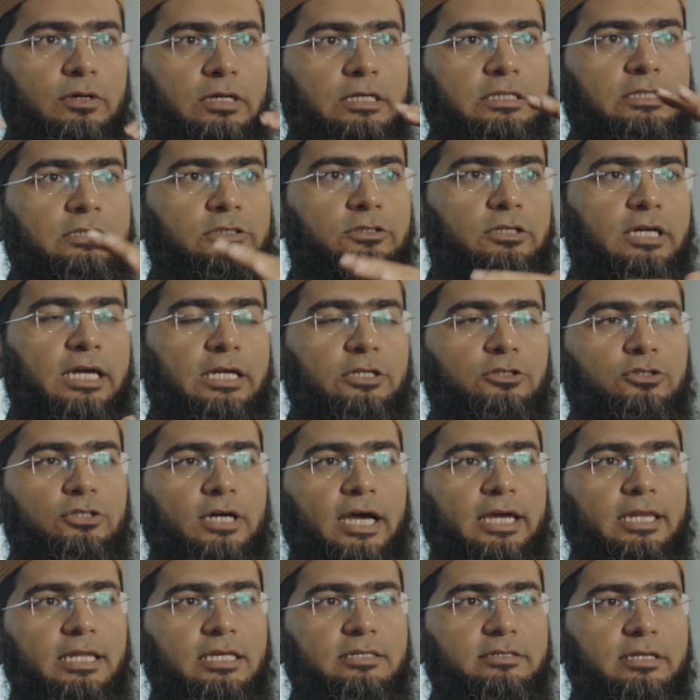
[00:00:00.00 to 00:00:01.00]
and
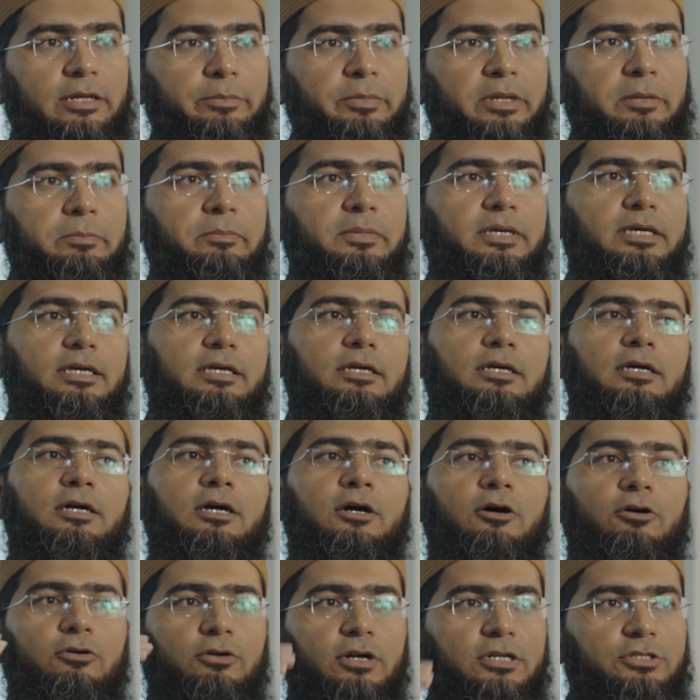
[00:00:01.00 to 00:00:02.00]
Chinese renminbi,
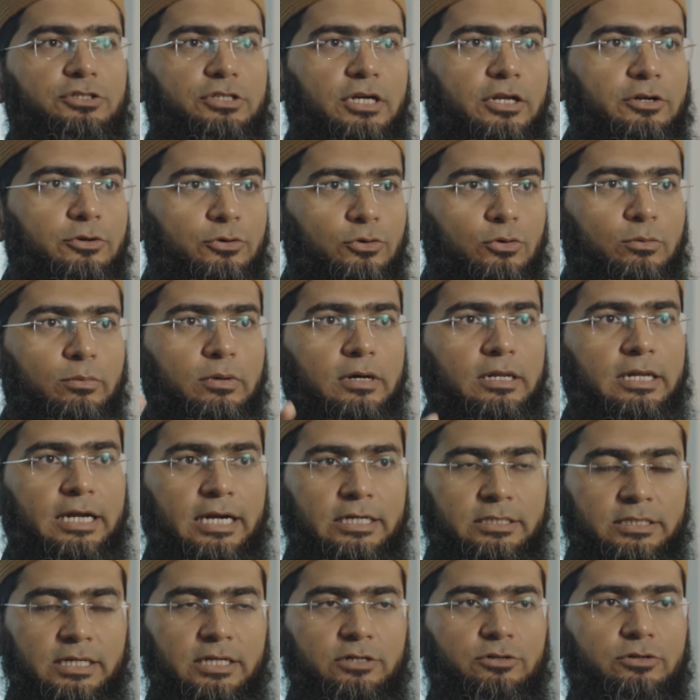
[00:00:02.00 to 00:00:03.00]
Russian ruble,
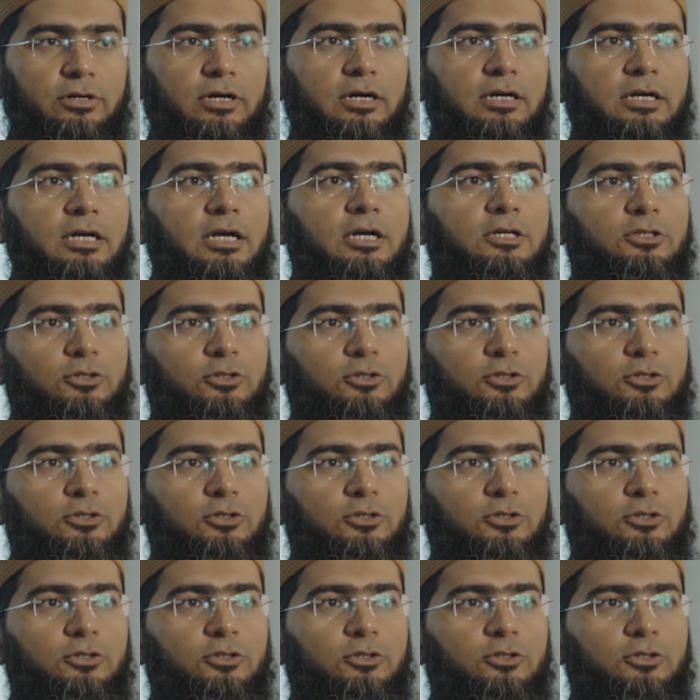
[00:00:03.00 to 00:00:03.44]
etc.